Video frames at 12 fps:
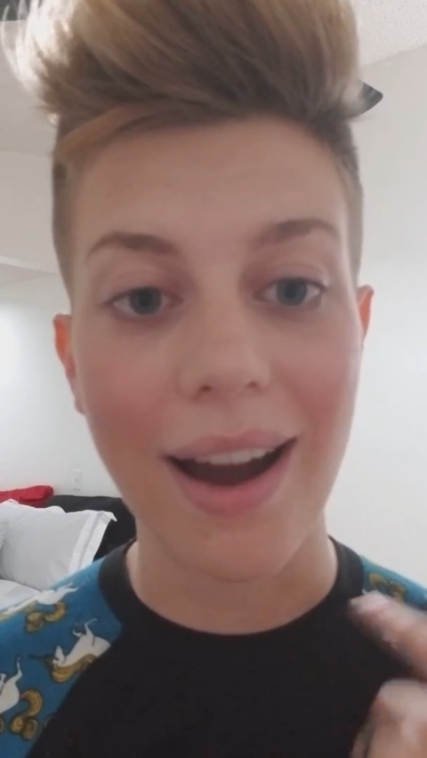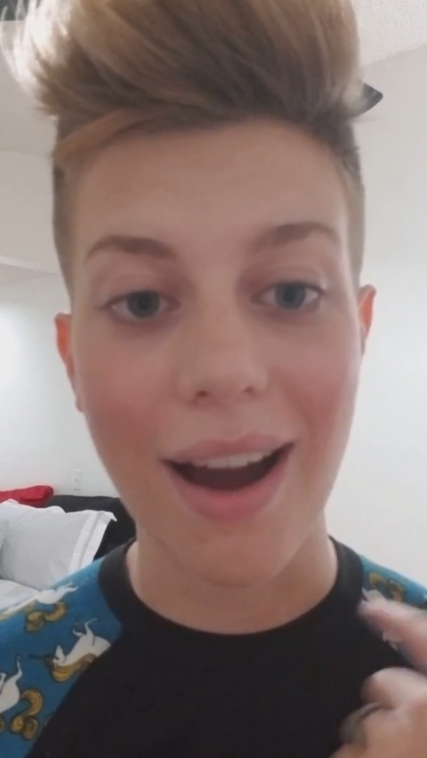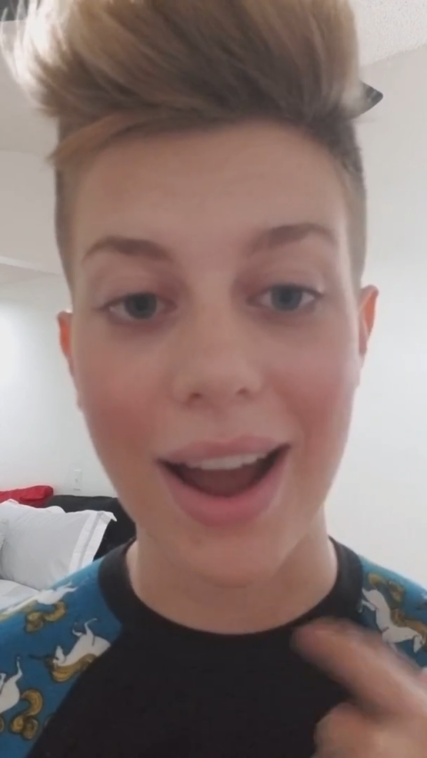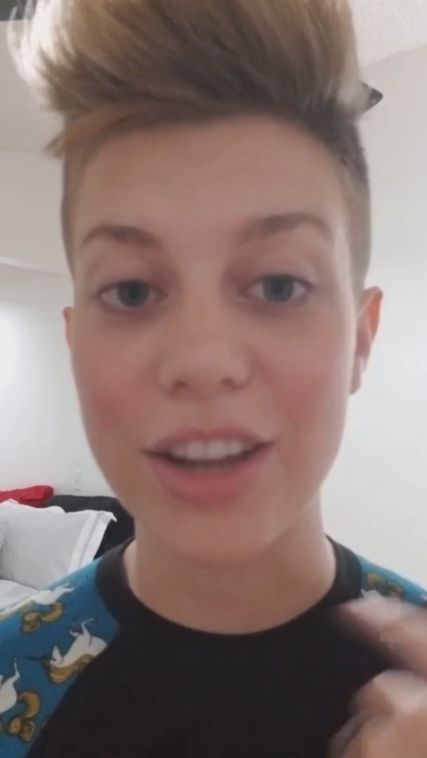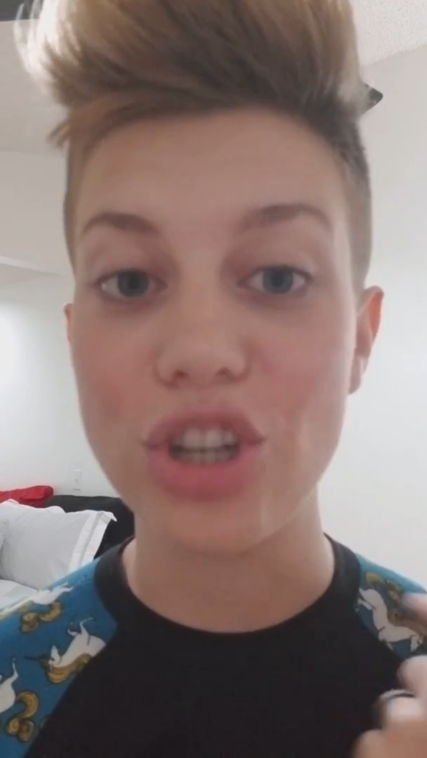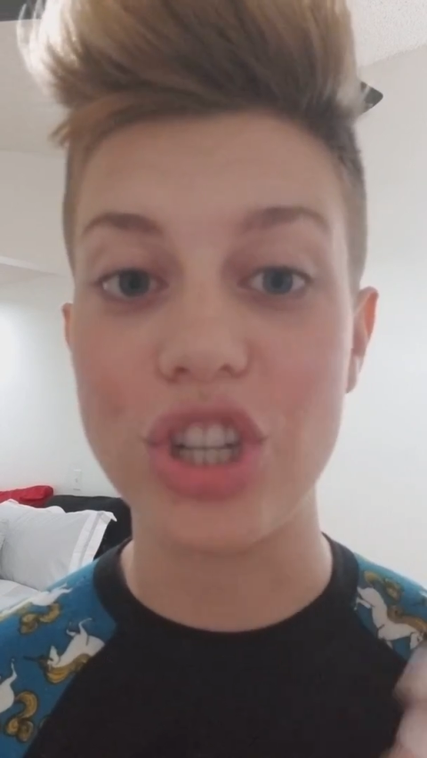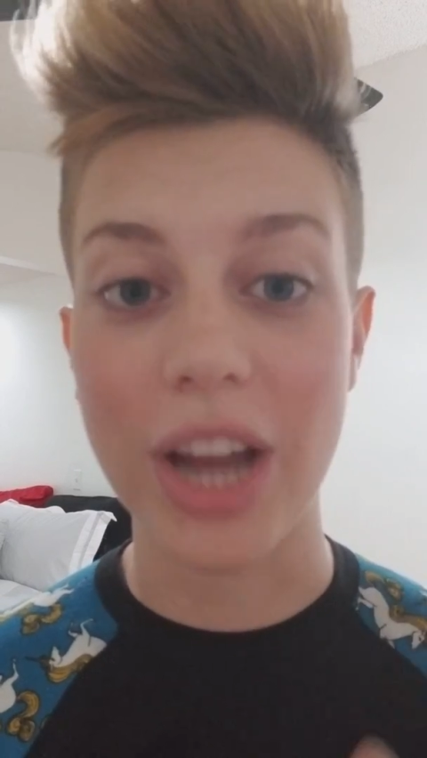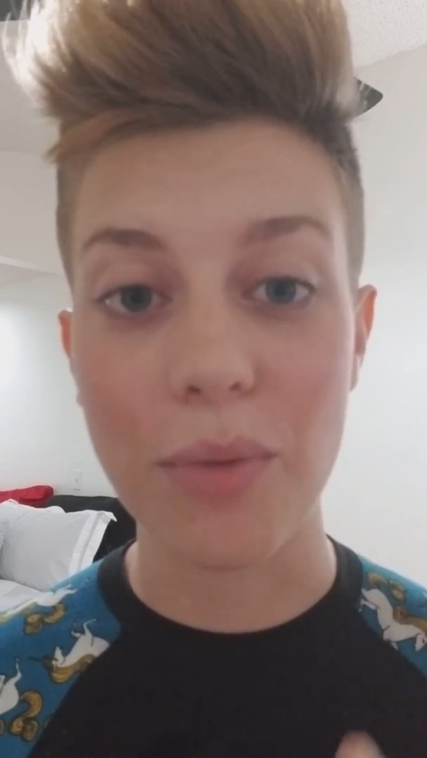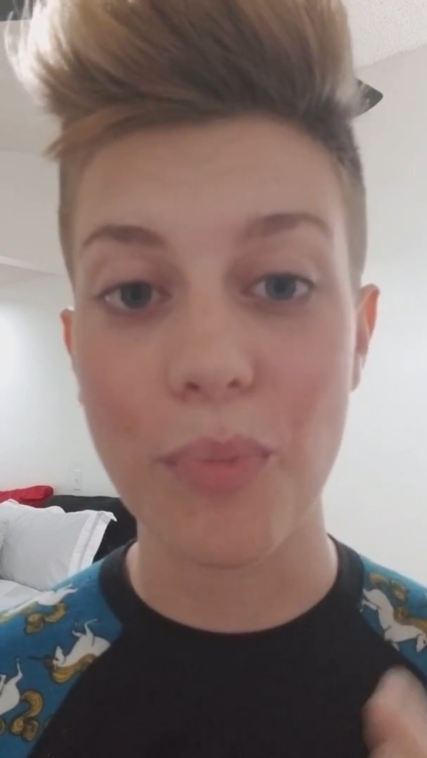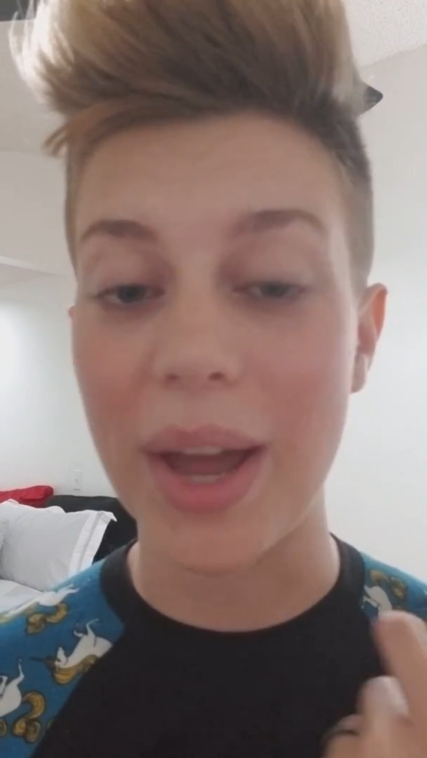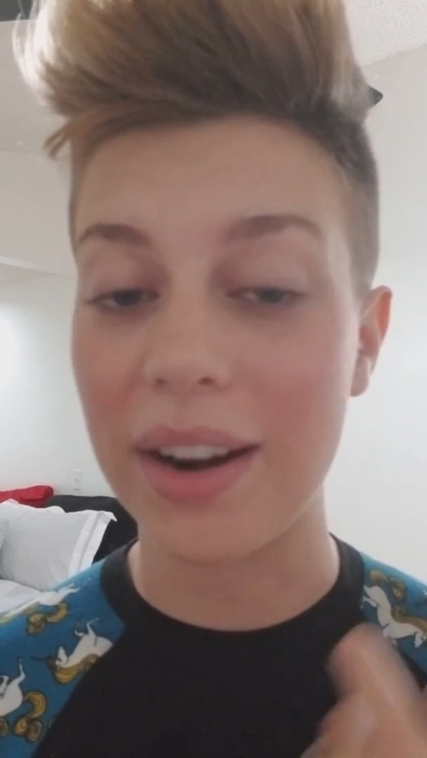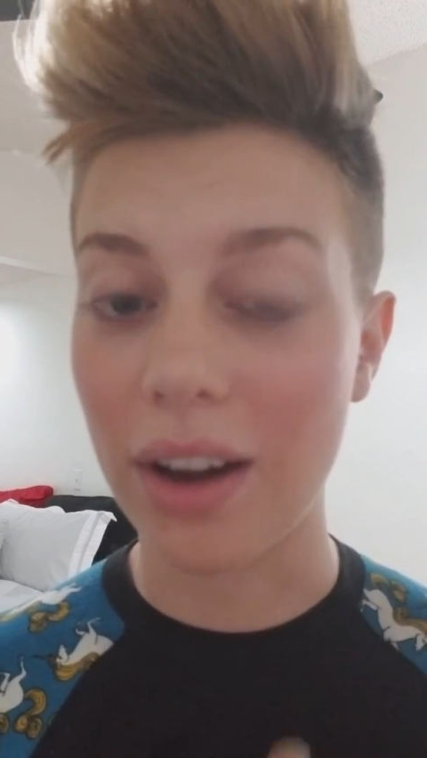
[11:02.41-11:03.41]
eye
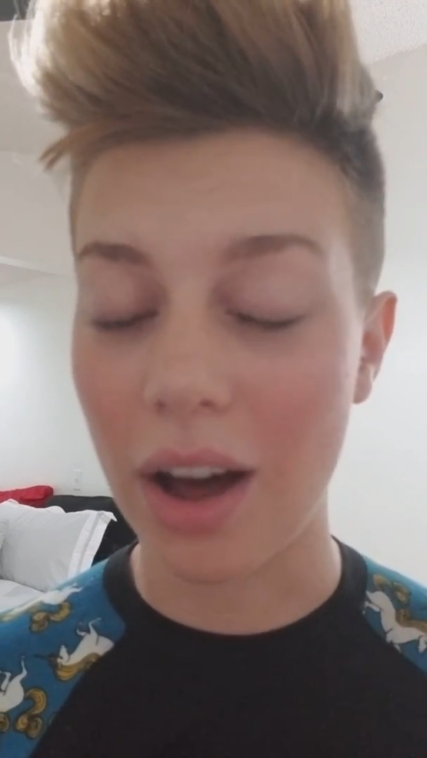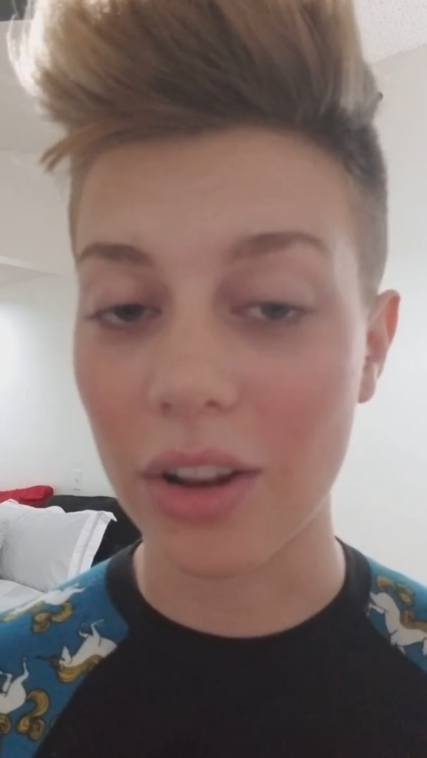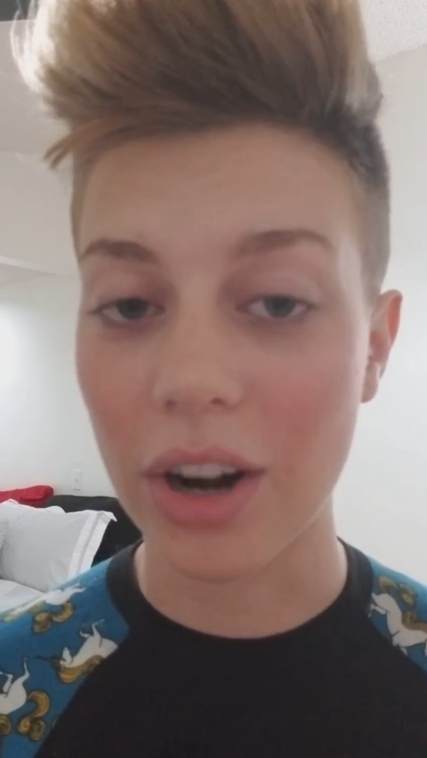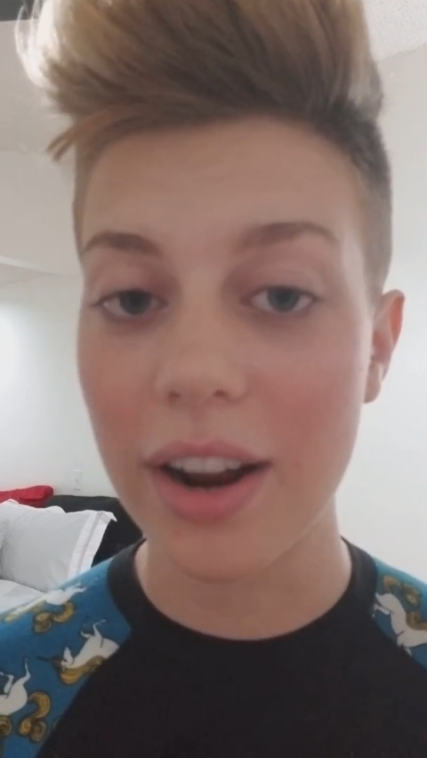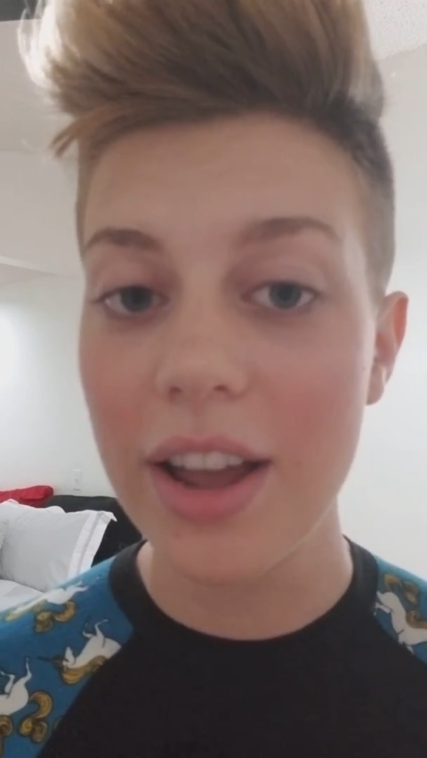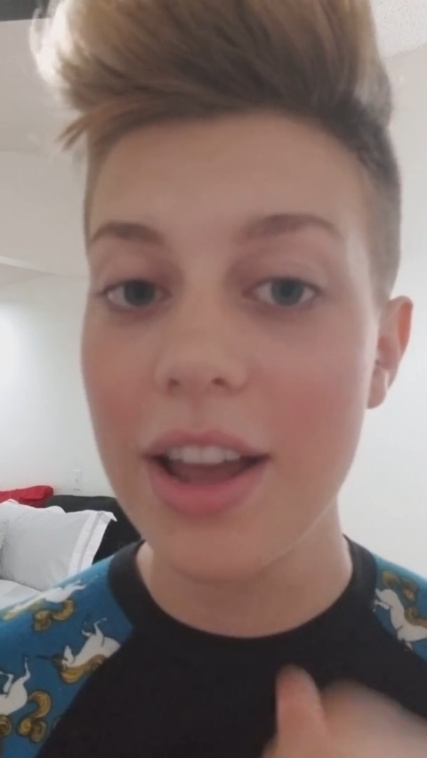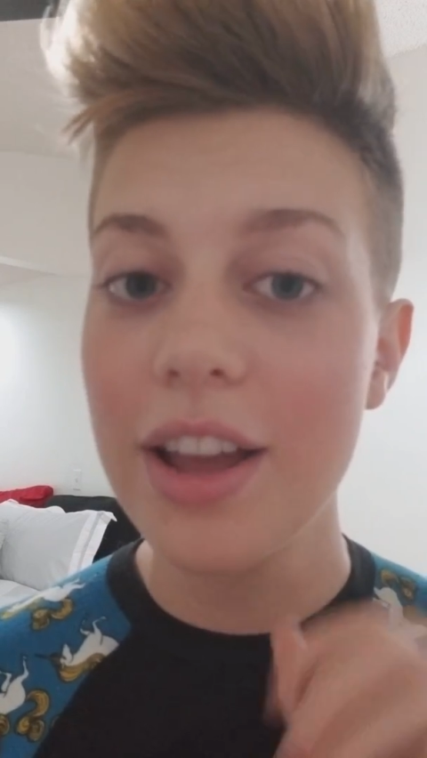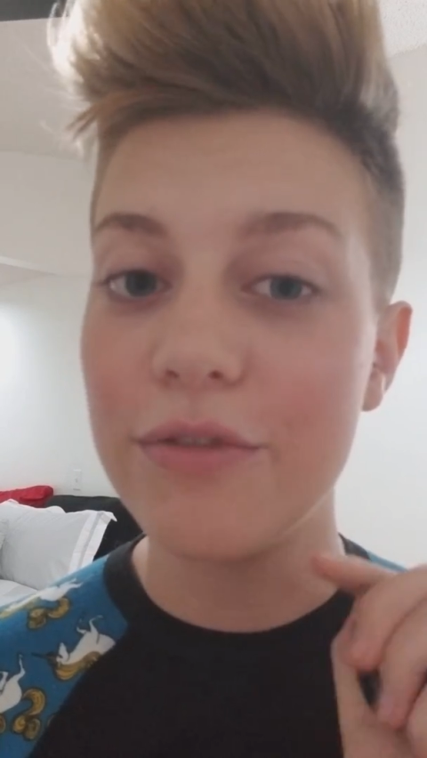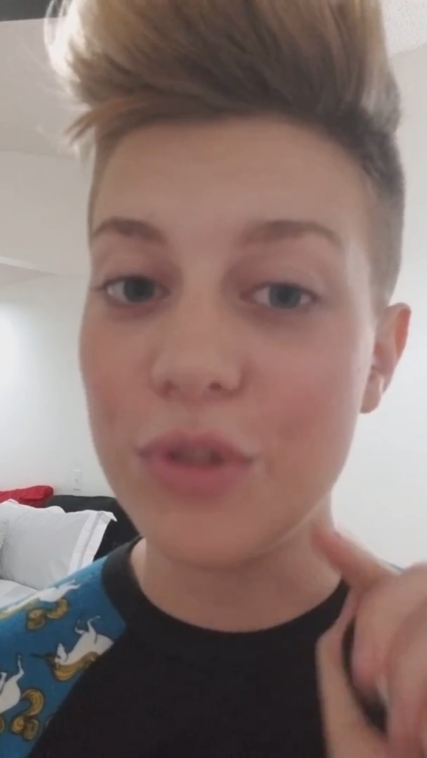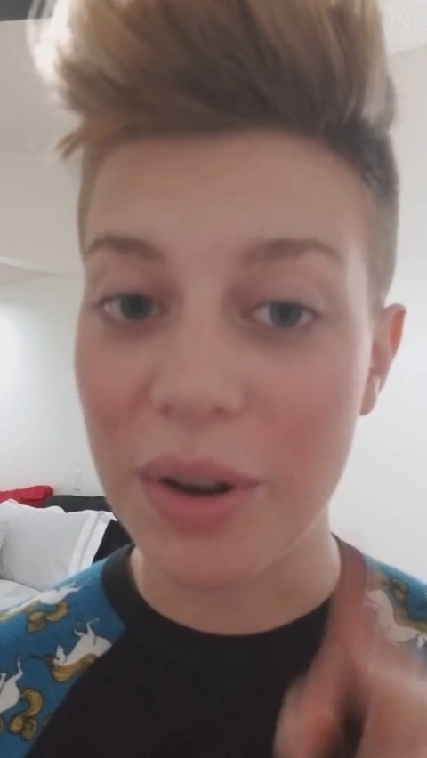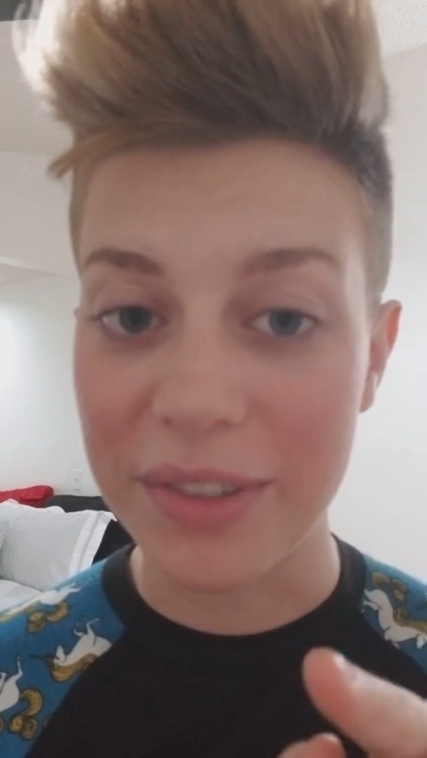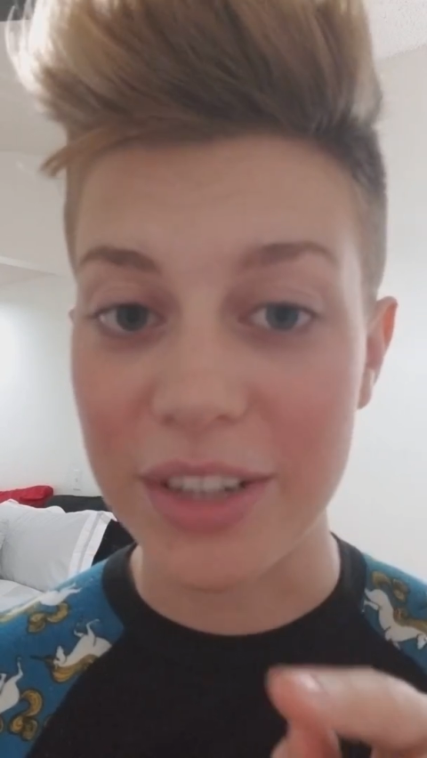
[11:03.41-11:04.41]
shape and color. If
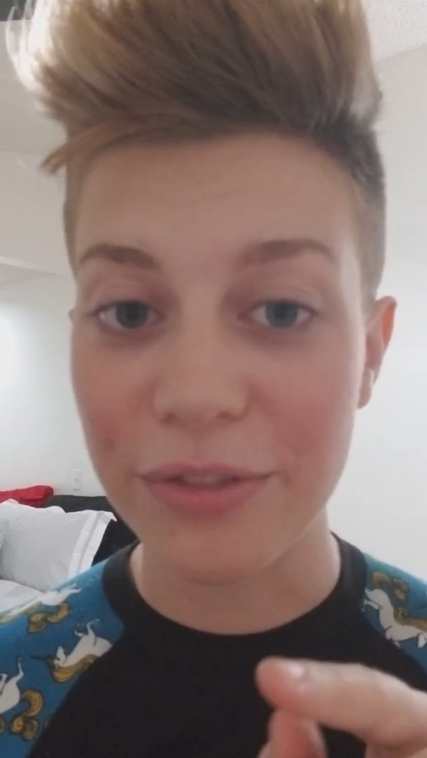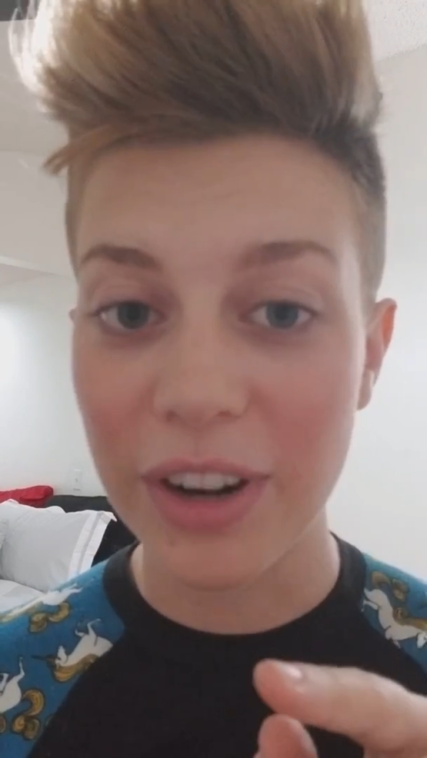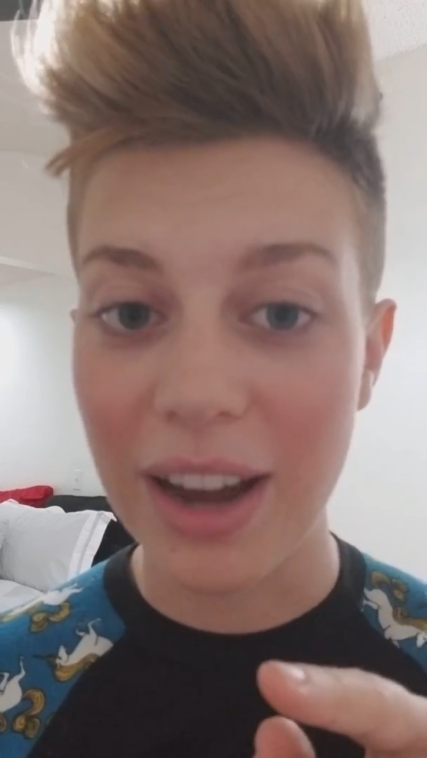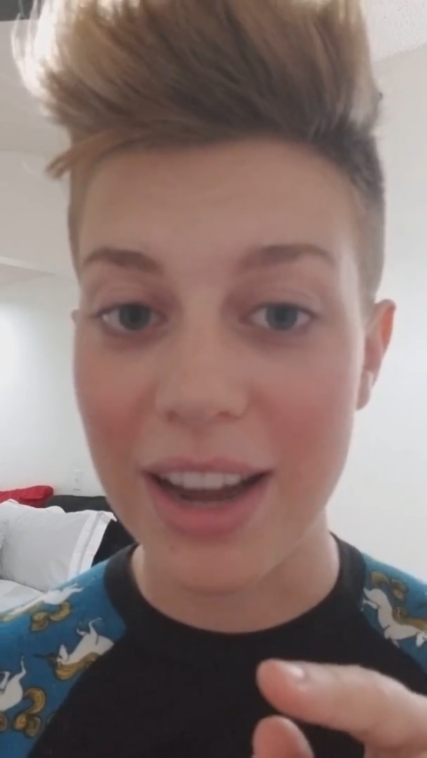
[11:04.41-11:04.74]
you have a different